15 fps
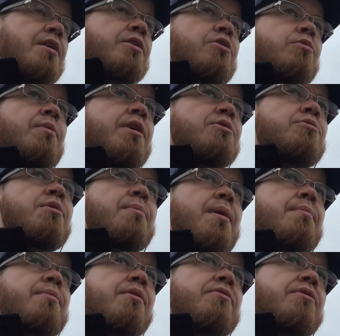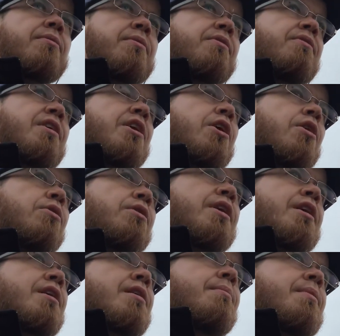You might remember from the video
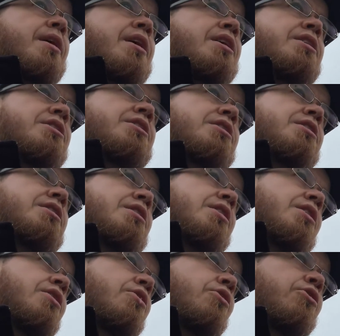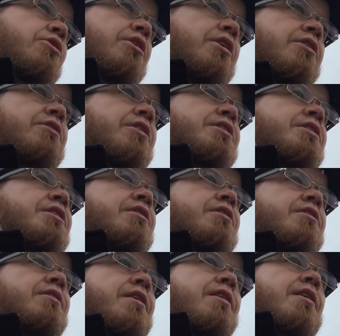that I made earlier this
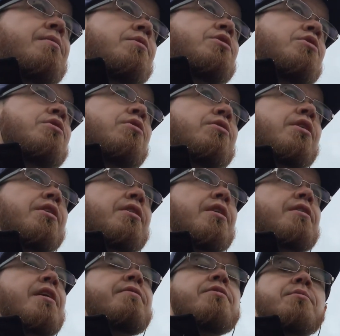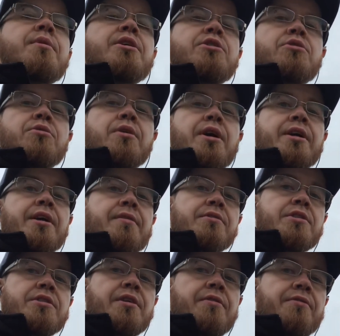year that I was talking that after my Thru-hike I
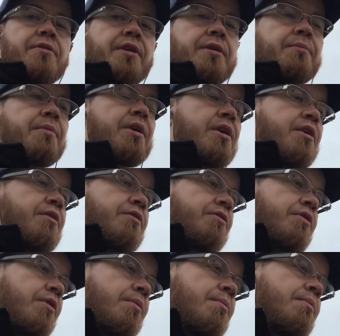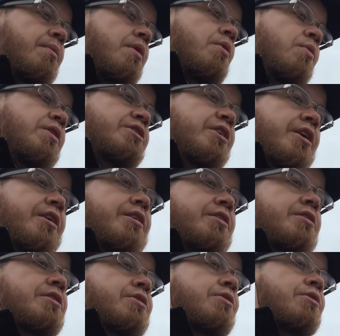was suffering from what
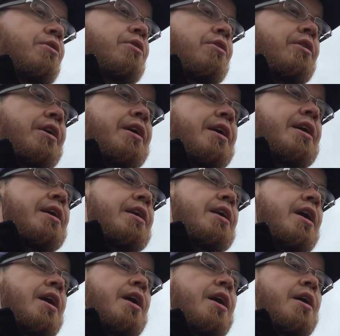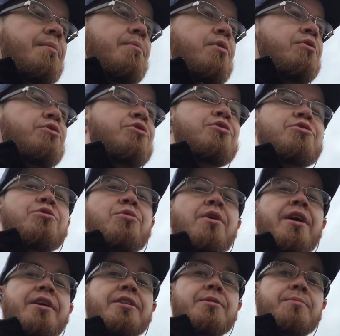hikers call a
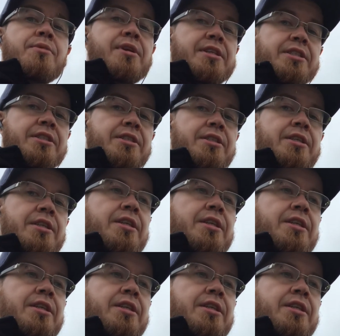post-Thru-hike depression,